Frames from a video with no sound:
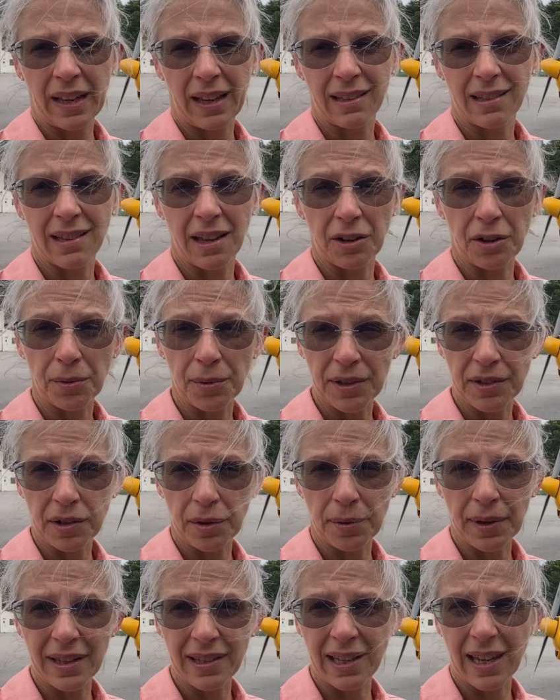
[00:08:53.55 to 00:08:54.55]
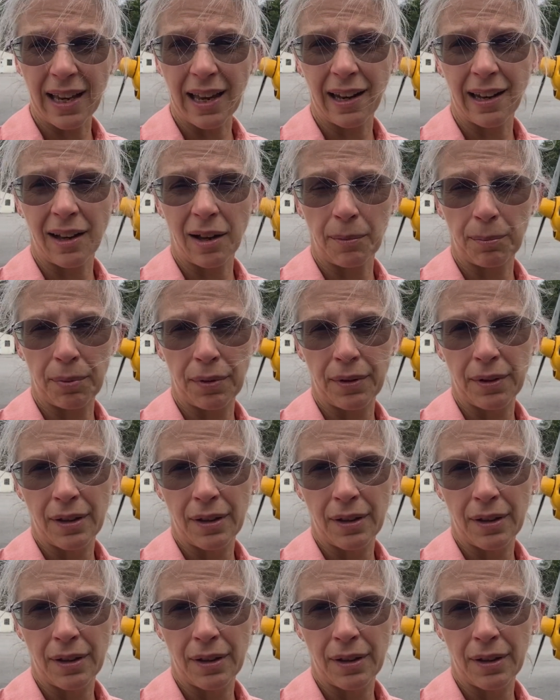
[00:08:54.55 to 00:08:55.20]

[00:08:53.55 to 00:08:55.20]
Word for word: it's not always so easy getting up